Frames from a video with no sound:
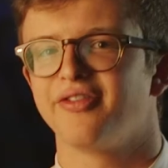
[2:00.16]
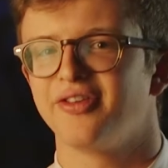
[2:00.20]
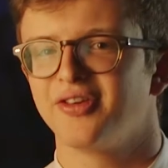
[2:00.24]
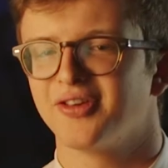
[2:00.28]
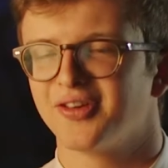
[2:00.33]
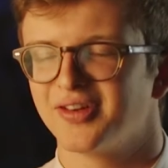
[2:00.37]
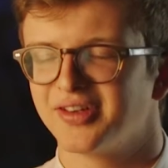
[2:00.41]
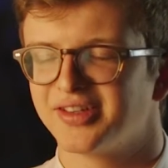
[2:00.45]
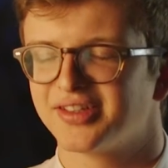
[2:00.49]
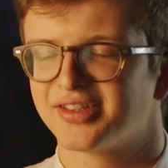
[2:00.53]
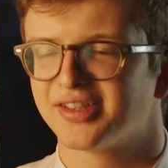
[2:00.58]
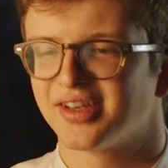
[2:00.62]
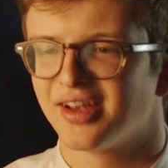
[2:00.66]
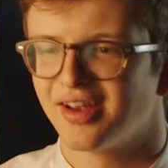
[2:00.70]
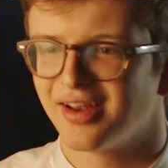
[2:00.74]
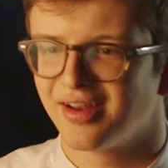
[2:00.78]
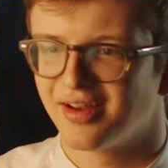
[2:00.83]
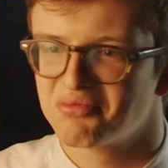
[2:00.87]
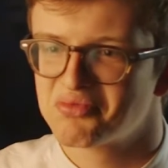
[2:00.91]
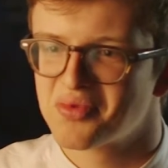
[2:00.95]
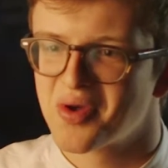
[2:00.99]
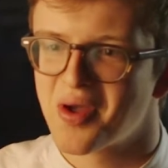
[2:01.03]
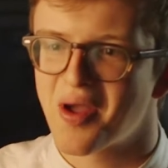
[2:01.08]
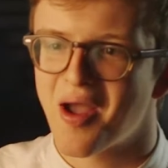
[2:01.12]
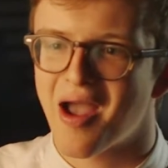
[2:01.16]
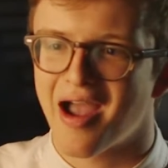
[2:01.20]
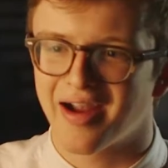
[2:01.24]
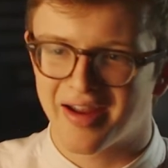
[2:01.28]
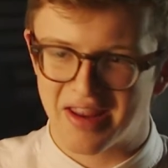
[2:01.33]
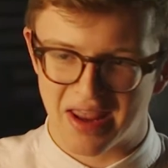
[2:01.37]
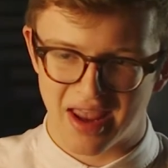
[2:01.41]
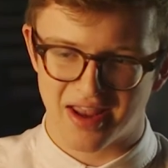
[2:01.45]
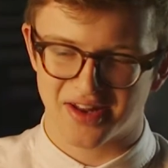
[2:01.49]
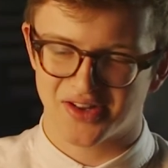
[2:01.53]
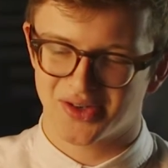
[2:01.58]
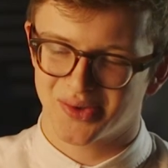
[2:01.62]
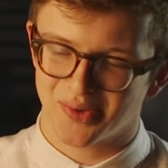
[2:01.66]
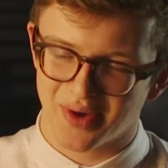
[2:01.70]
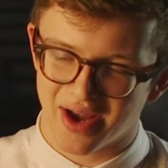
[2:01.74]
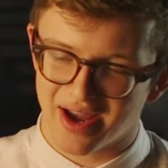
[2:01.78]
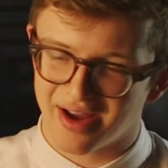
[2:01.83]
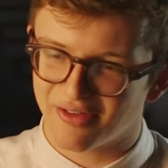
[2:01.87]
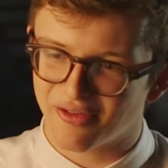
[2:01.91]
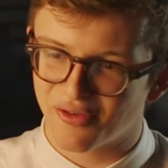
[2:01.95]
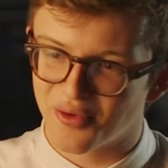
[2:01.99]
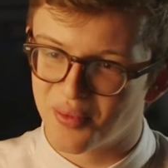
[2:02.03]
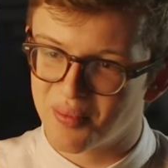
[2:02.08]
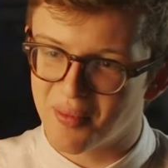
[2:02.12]
feel it's a a
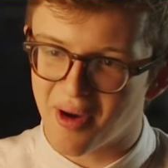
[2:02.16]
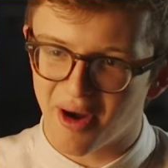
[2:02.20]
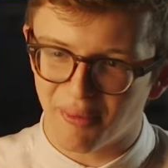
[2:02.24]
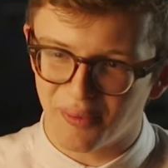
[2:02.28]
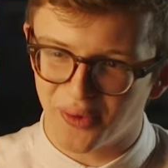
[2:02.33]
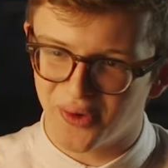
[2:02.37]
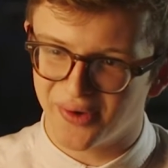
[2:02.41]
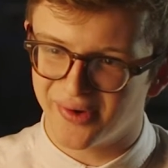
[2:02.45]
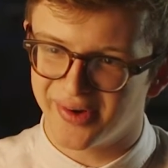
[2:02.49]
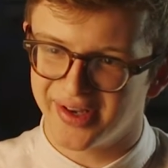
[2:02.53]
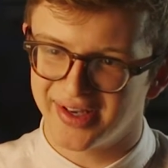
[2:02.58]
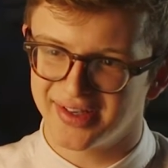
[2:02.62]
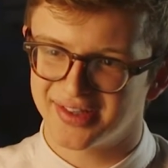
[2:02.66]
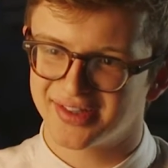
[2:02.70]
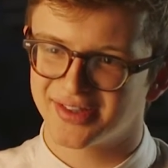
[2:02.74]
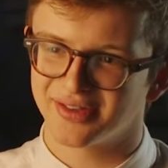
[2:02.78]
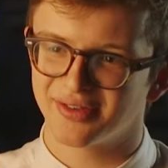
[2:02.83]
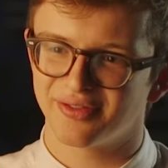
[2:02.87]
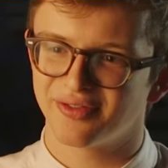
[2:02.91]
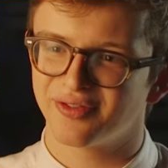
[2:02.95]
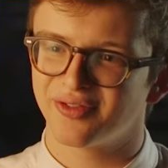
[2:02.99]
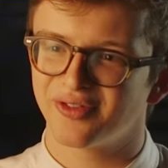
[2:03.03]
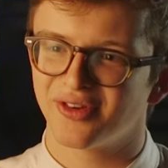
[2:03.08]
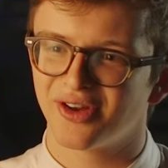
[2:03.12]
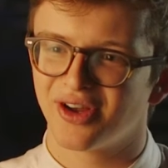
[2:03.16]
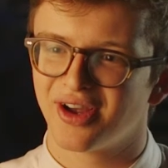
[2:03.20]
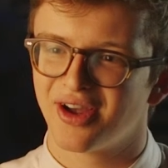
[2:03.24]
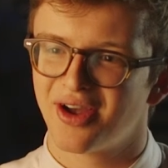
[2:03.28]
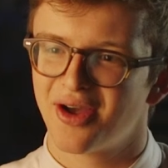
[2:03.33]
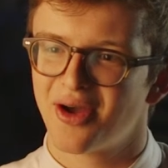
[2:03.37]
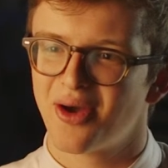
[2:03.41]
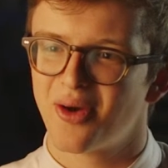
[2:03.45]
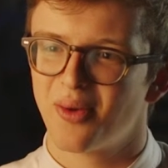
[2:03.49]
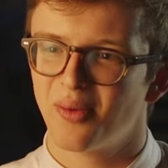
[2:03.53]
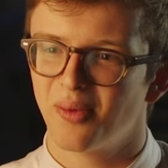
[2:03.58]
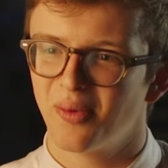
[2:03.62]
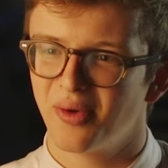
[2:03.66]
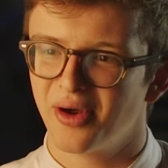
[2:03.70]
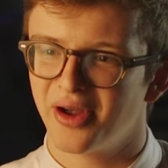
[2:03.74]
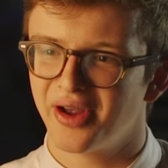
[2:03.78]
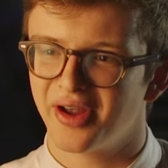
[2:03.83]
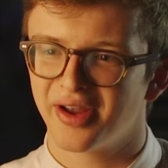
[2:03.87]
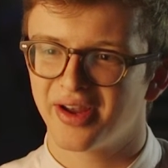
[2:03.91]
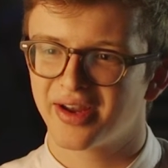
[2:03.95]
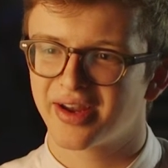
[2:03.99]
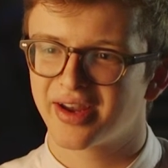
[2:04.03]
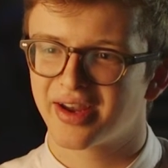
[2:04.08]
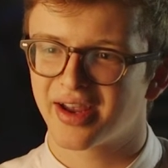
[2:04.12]
getaway from my worries of
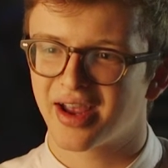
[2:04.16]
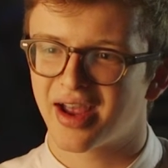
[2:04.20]
work.